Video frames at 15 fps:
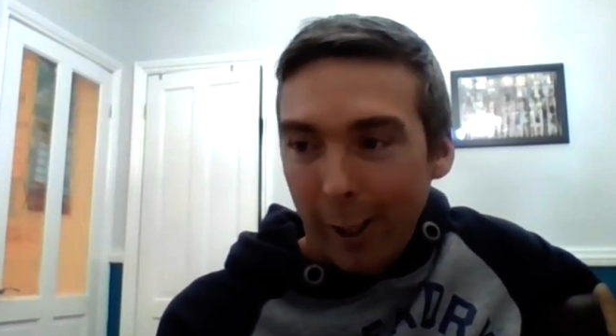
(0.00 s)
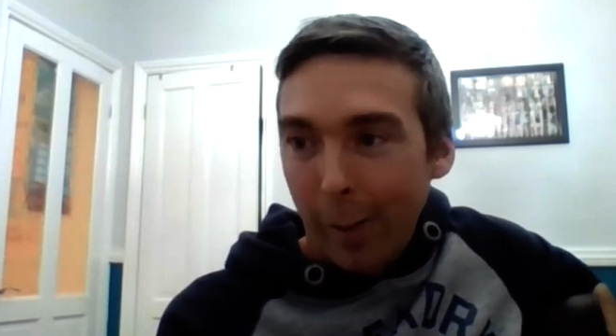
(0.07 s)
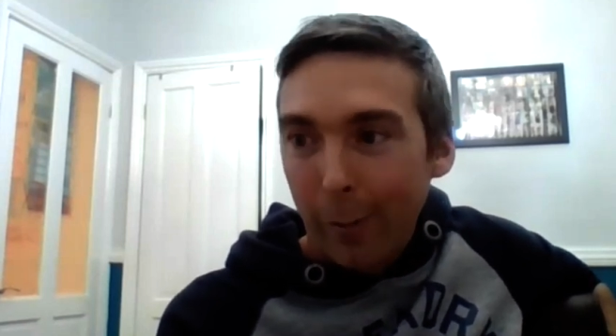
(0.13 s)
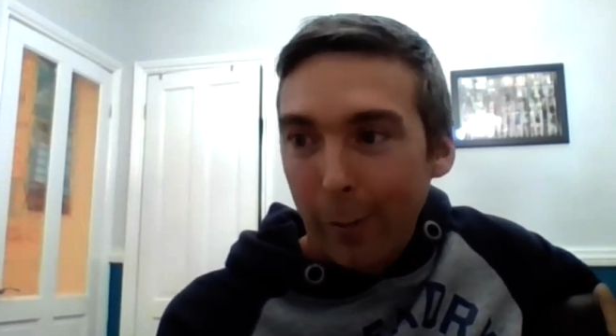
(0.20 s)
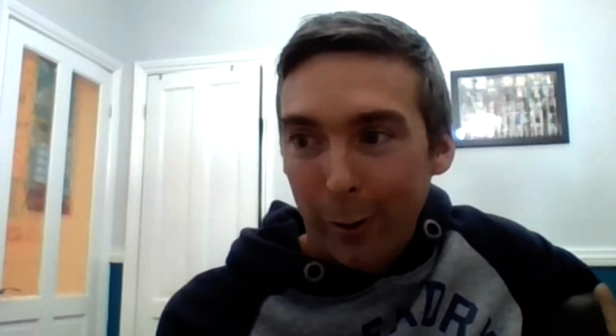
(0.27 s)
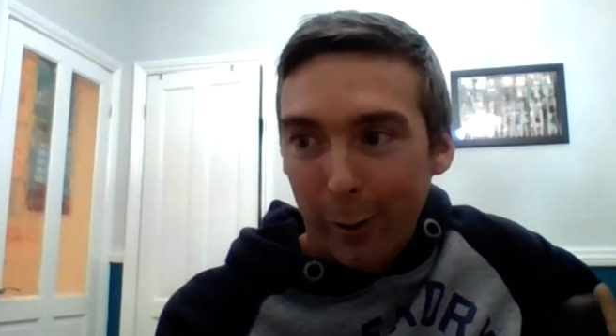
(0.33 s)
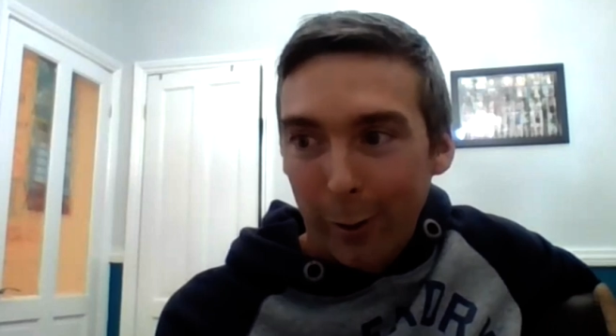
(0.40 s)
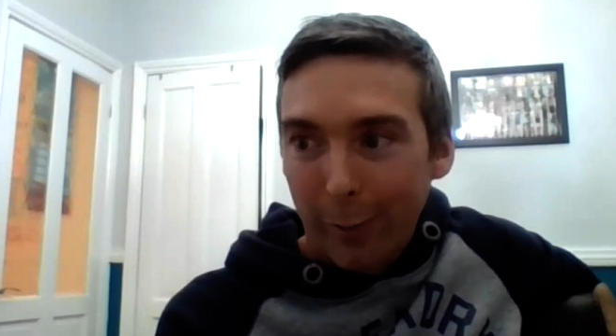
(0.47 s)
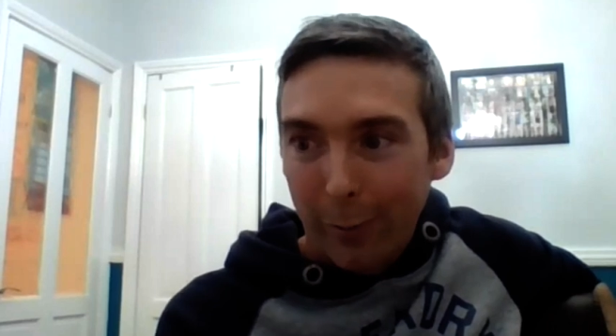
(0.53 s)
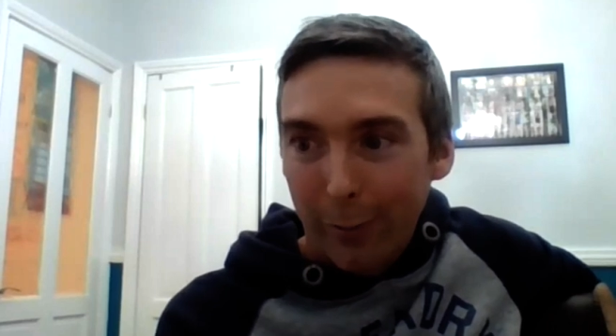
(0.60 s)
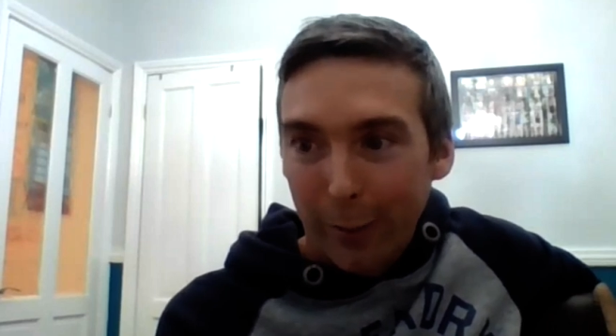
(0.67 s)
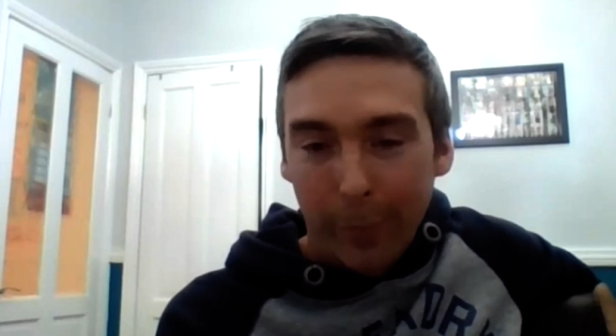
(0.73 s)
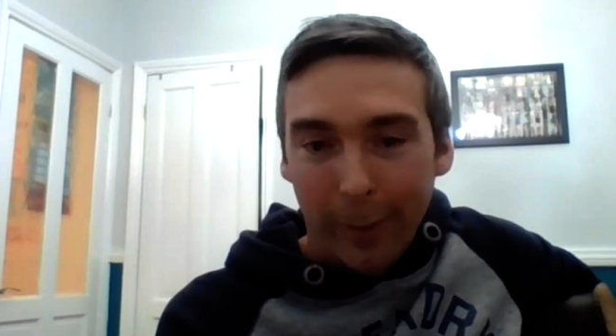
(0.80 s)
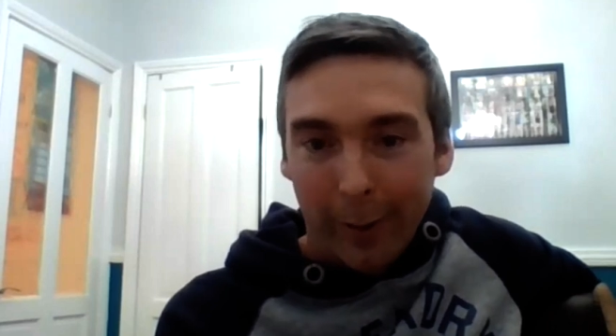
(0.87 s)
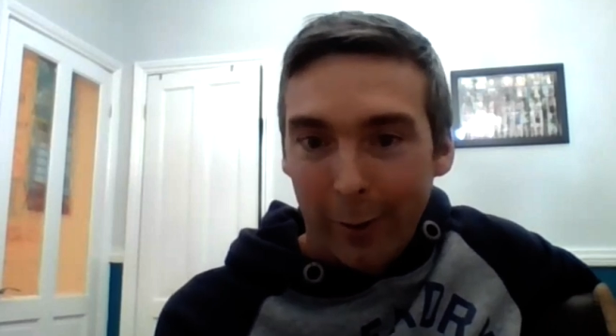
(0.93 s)
up to do,
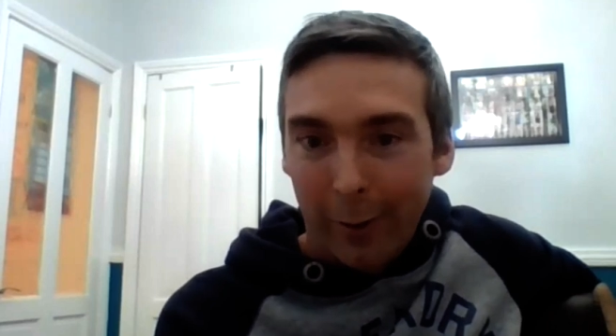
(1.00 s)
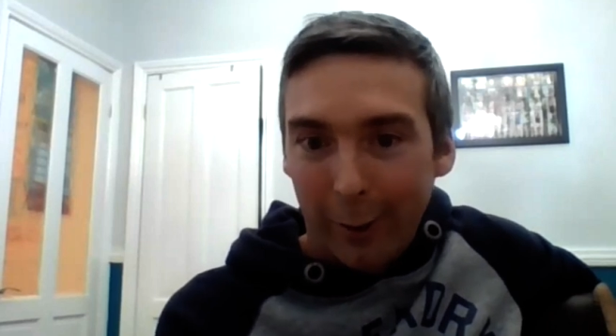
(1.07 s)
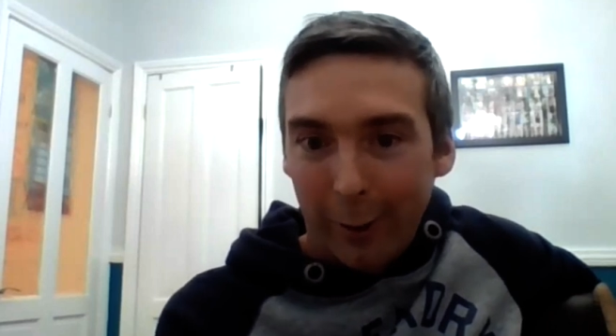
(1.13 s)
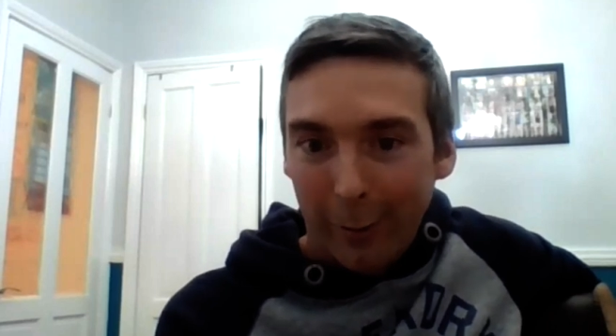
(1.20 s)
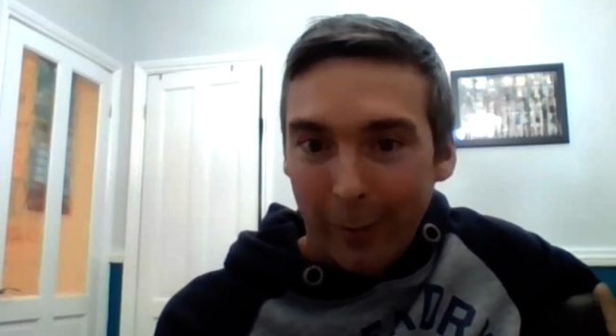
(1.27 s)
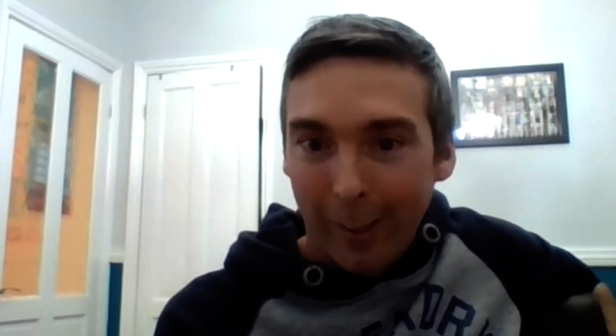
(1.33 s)
filming to do.